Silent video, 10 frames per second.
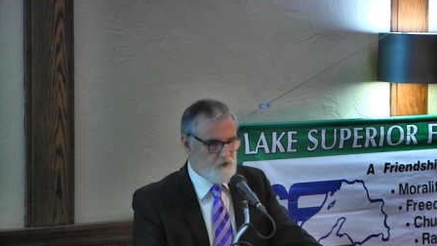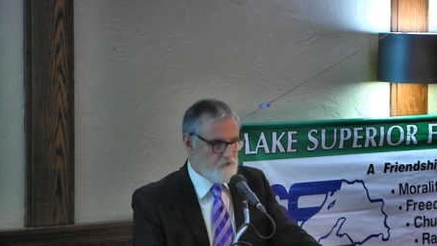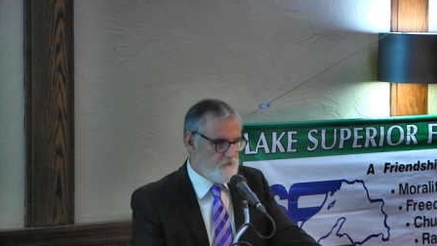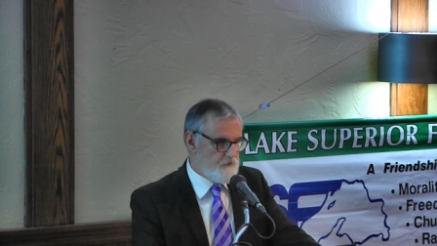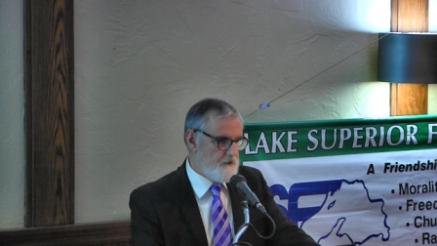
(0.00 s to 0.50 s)

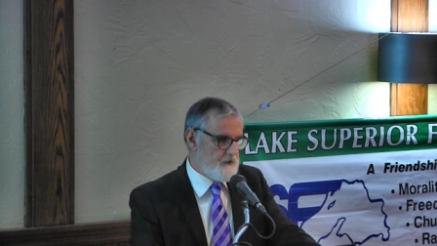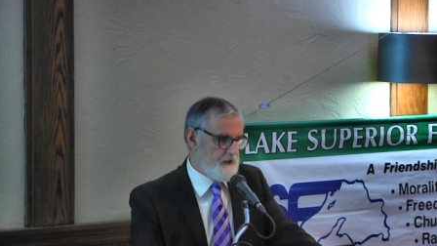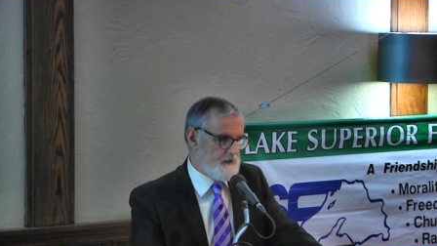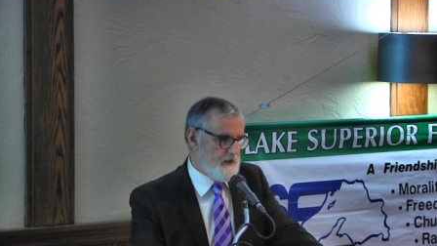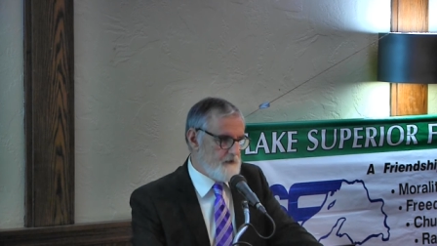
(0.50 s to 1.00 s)
So
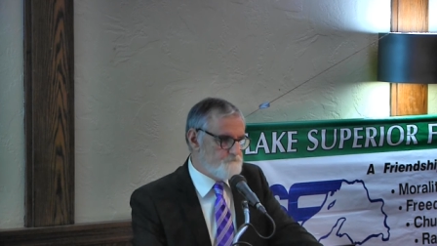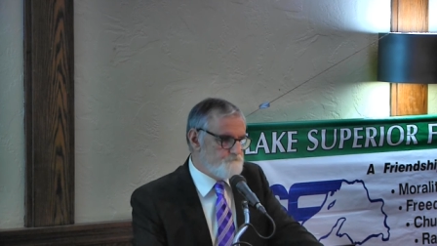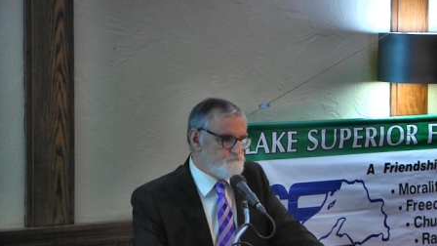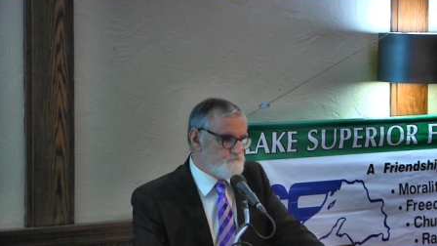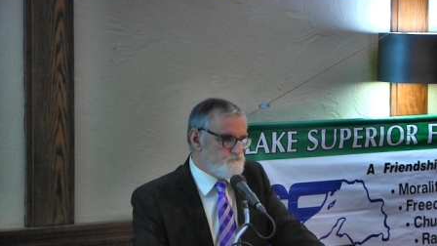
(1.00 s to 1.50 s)
validate that.
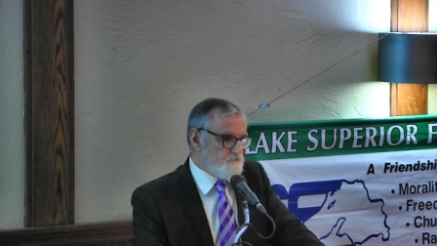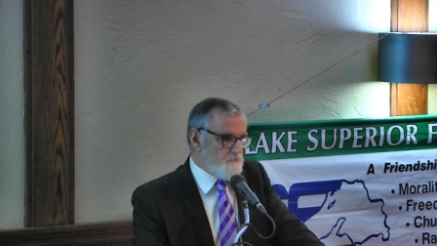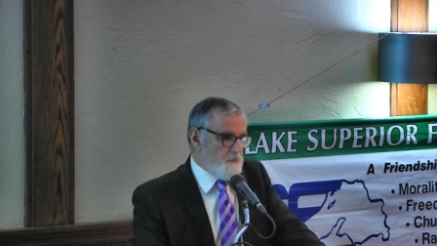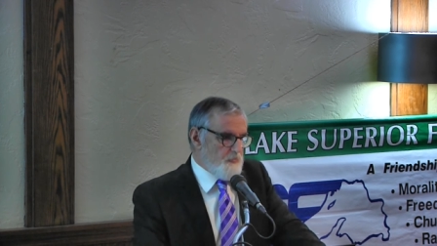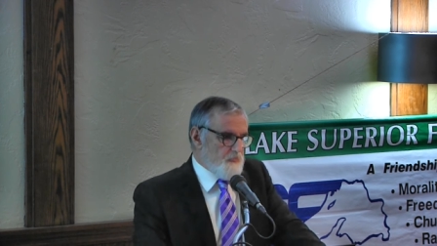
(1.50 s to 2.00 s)

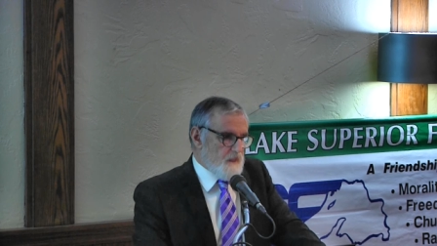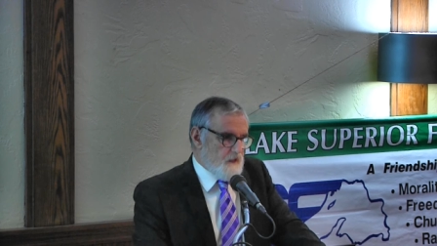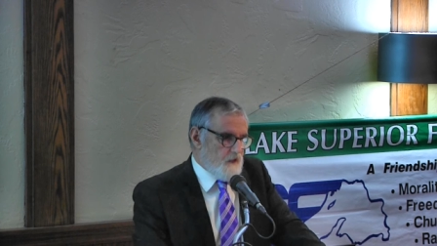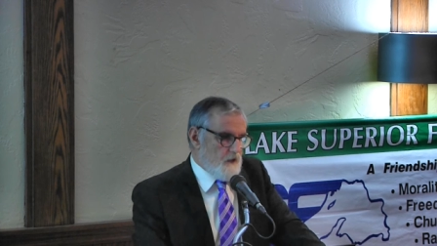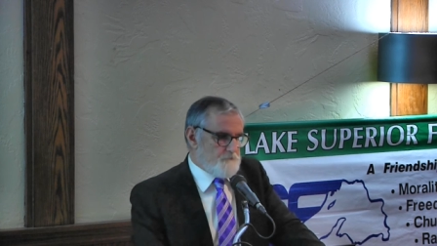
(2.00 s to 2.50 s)

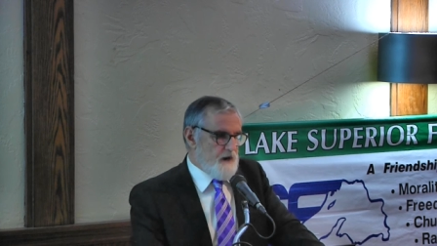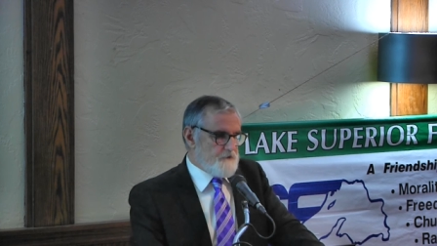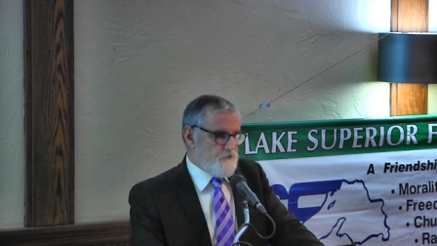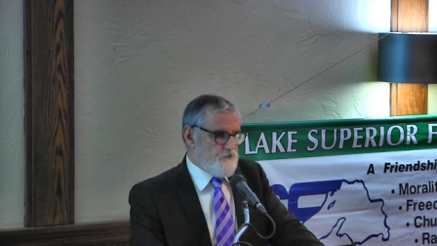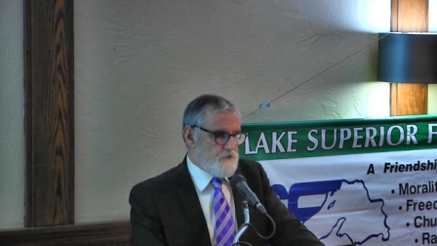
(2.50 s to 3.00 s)
Uh,
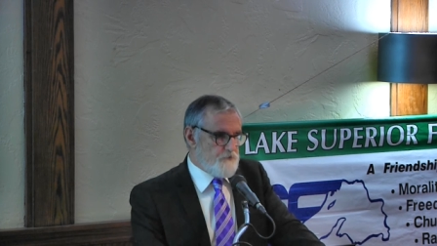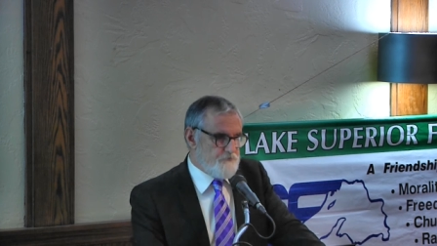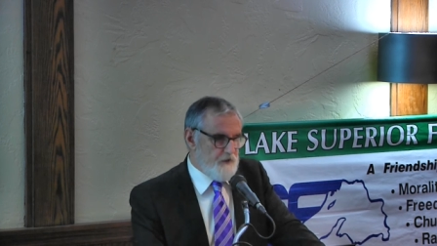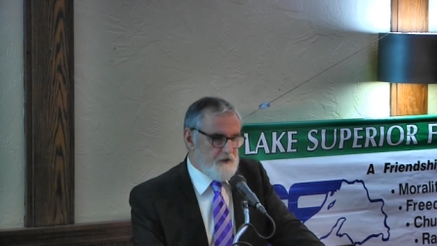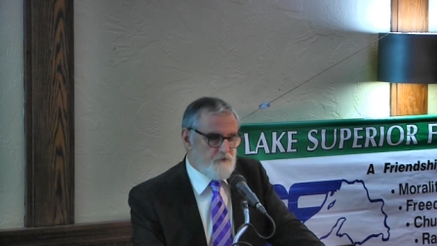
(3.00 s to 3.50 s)
practice on your
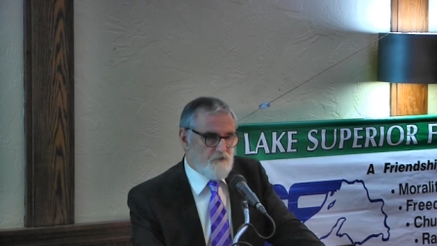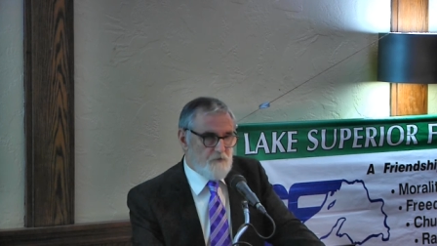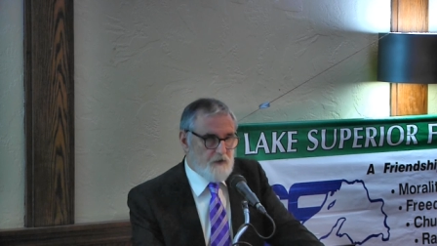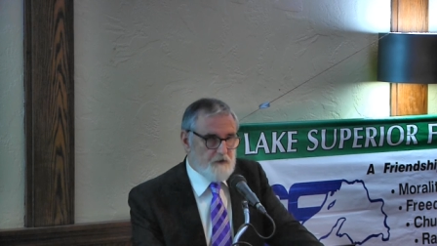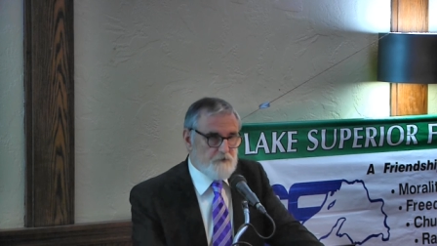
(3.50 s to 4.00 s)
friends
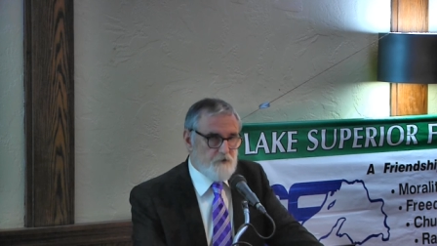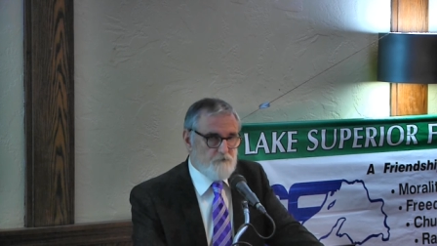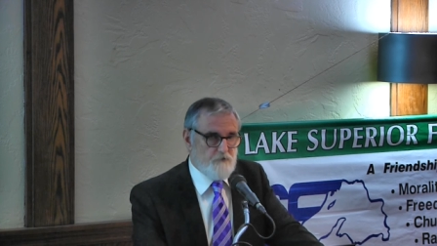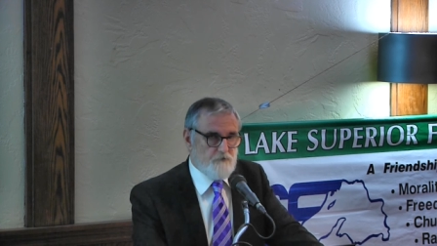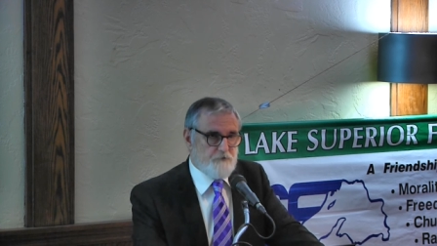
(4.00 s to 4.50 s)
and
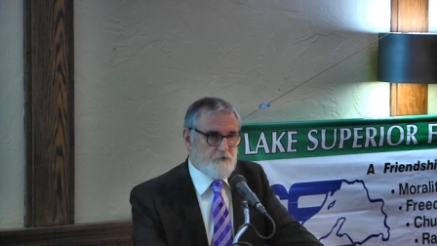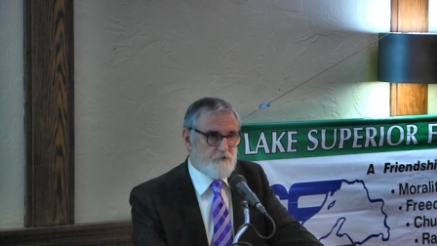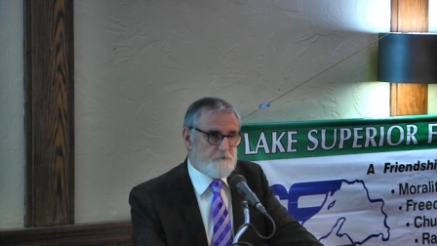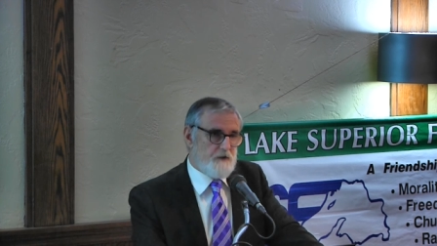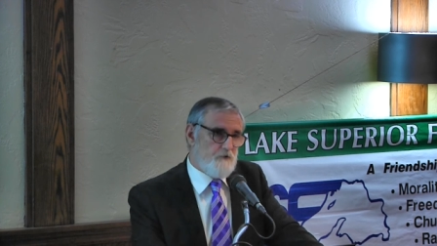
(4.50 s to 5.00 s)
relatives at
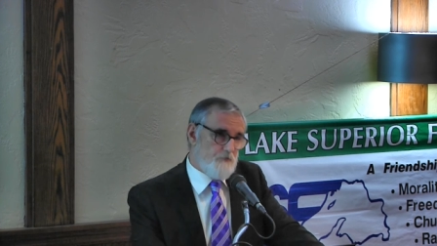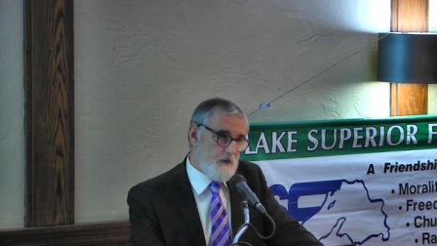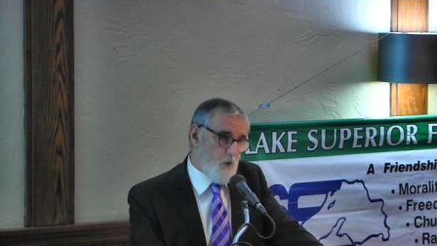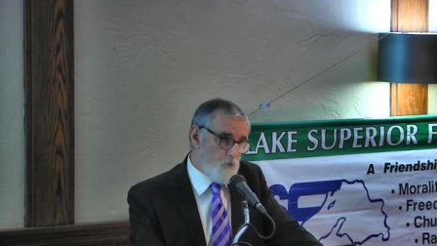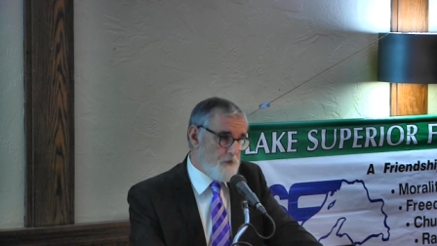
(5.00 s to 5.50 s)
first because they
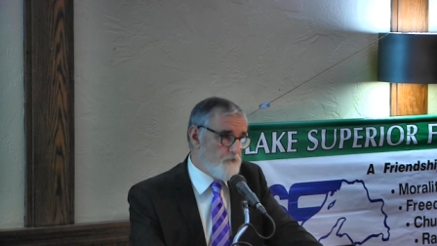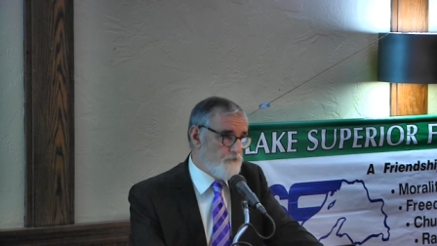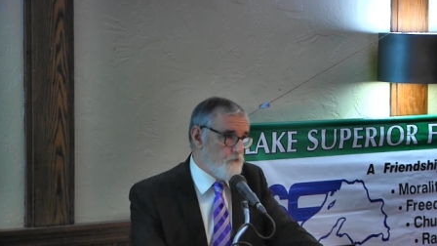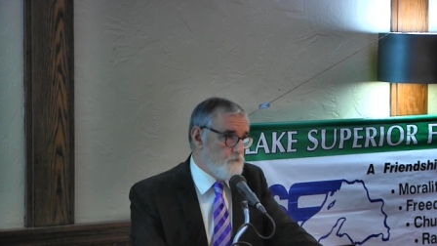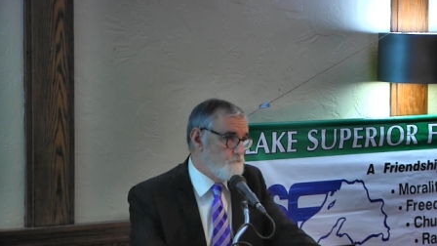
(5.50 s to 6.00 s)
won't
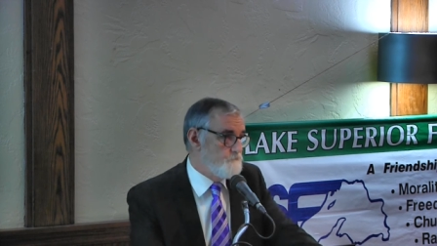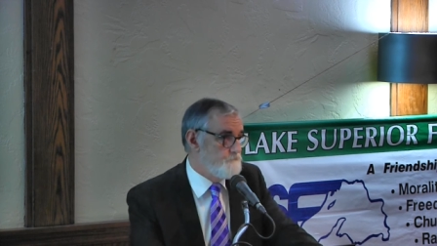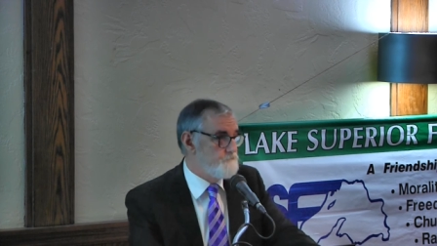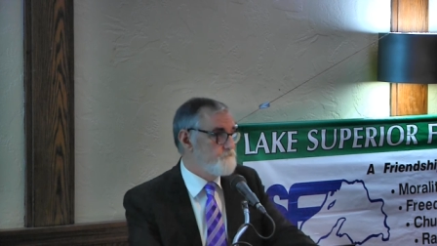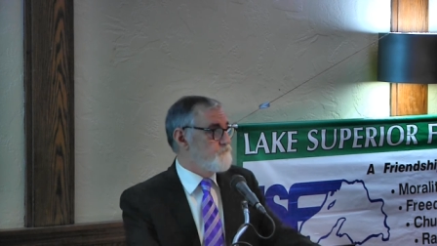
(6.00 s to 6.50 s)
punch you.
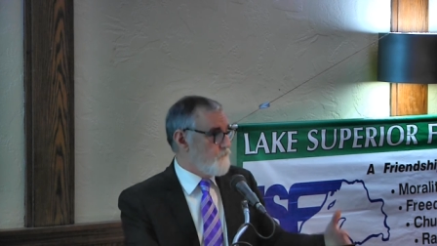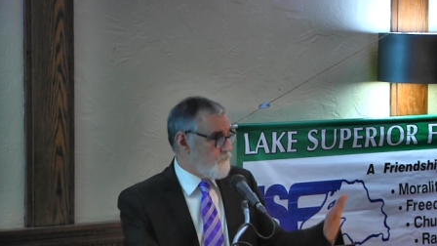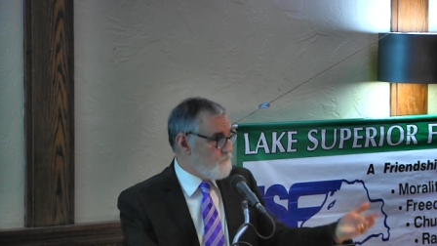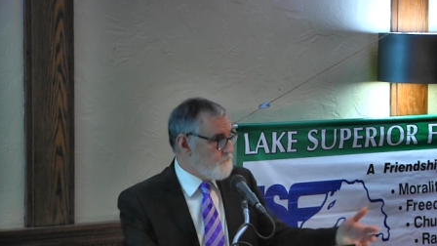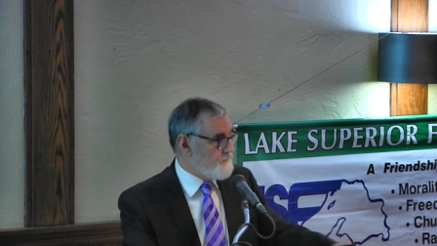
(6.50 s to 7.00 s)

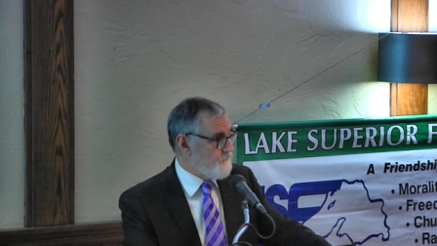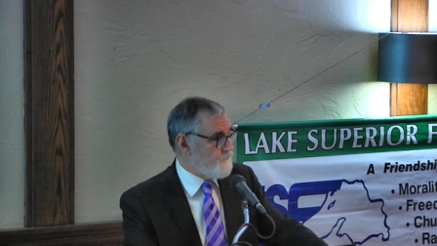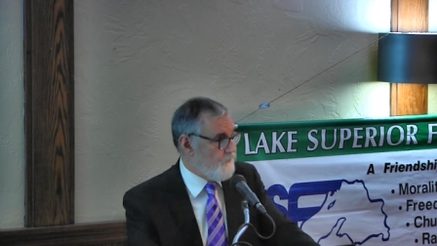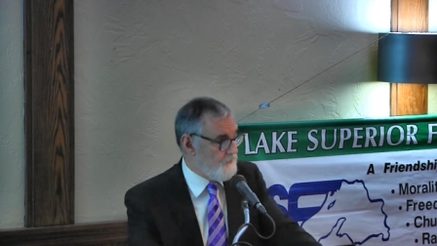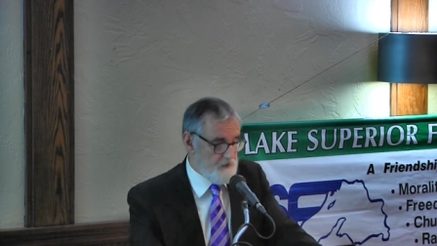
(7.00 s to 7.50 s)
So
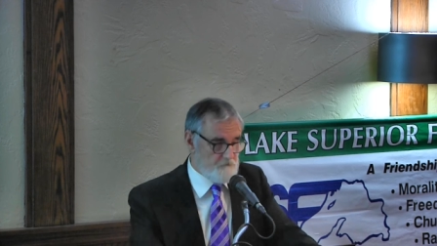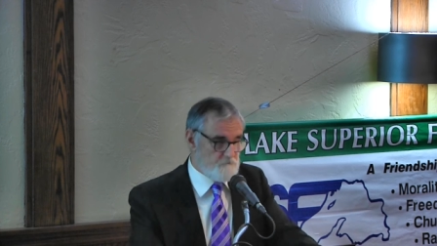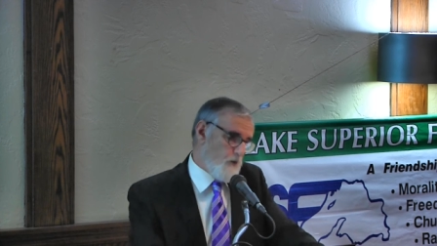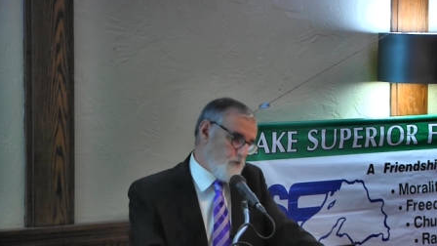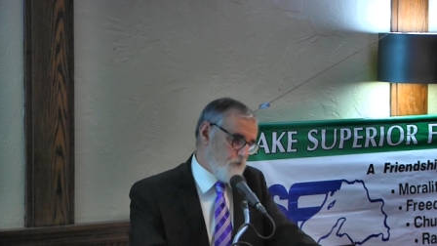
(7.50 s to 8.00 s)
practice on that.
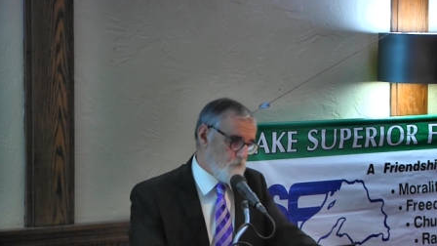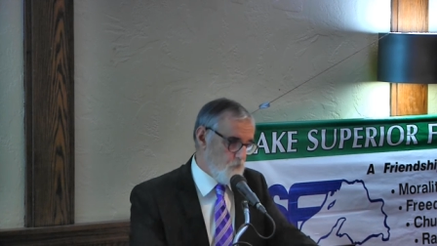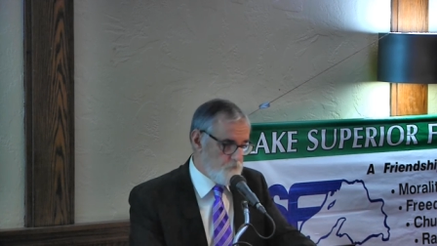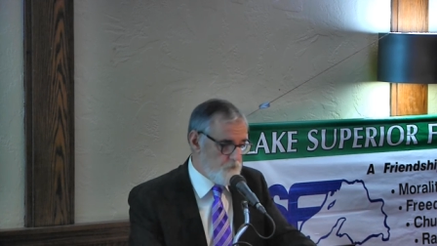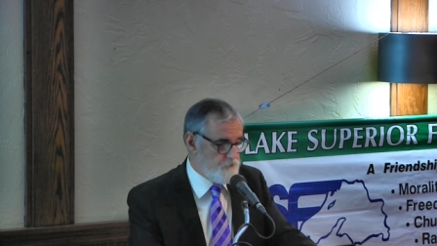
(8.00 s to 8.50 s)
Most of them
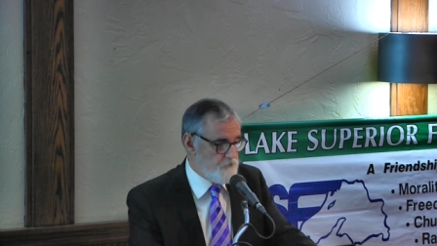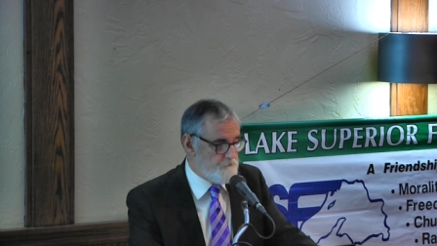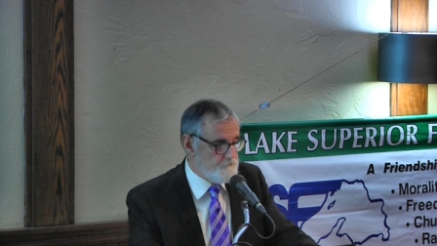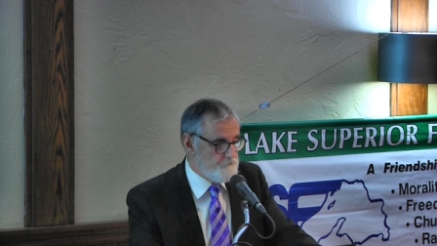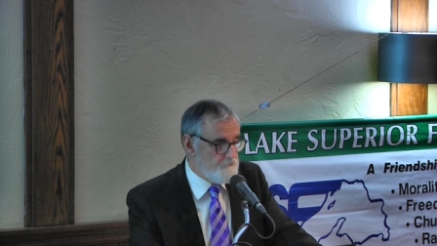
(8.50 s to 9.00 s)
won't punch you.